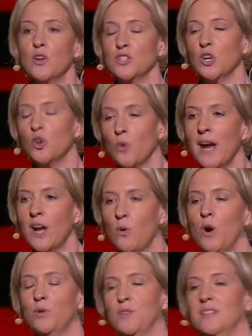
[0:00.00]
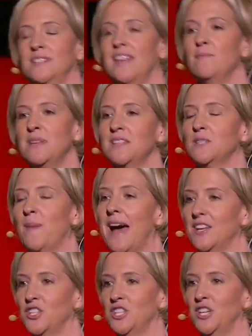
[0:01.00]
There's a great quote that saved me this
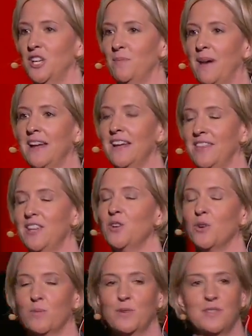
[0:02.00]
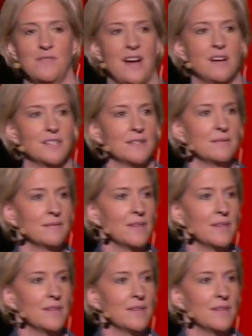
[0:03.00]
past year by Theodore Roosevelt.